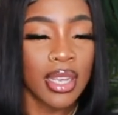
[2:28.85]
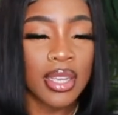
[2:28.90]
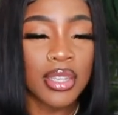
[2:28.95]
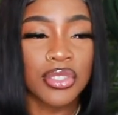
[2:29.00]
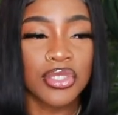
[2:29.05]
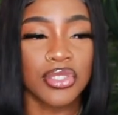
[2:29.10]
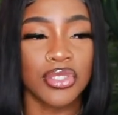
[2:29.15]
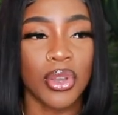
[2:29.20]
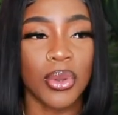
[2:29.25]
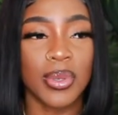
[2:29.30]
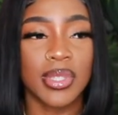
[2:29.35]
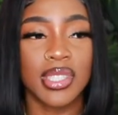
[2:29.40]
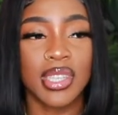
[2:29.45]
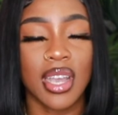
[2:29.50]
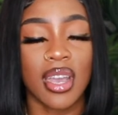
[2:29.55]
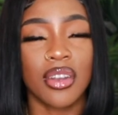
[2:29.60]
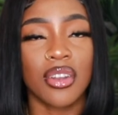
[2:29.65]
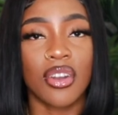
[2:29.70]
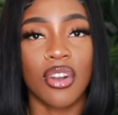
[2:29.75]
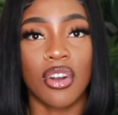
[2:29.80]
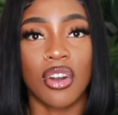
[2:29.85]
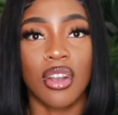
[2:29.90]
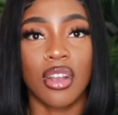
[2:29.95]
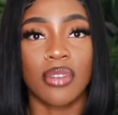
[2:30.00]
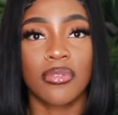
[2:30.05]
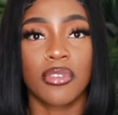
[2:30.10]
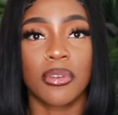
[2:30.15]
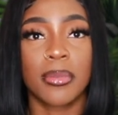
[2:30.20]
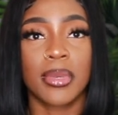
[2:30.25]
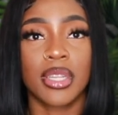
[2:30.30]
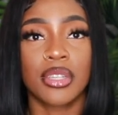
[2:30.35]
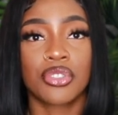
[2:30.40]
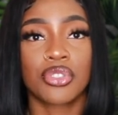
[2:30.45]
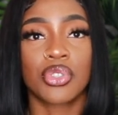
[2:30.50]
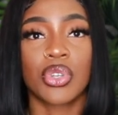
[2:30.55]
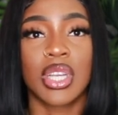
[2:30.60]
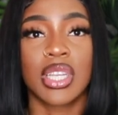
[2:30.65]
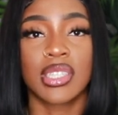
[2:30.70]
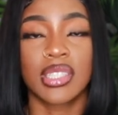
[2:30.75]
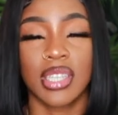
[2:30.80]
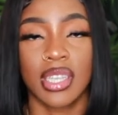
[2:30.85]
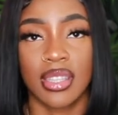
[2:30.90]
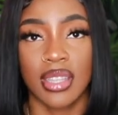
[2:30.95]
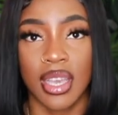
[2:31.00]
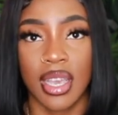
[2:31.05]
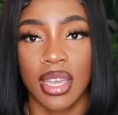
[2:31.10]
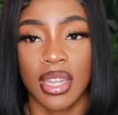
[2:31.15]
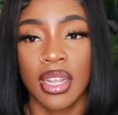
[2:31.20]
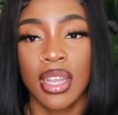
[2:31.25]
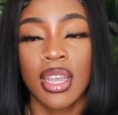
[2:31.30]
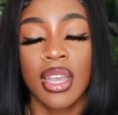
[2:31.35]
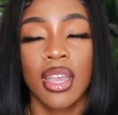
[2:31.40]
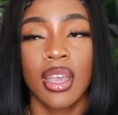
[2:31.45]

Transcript: So it's kind of hard for me to translate that.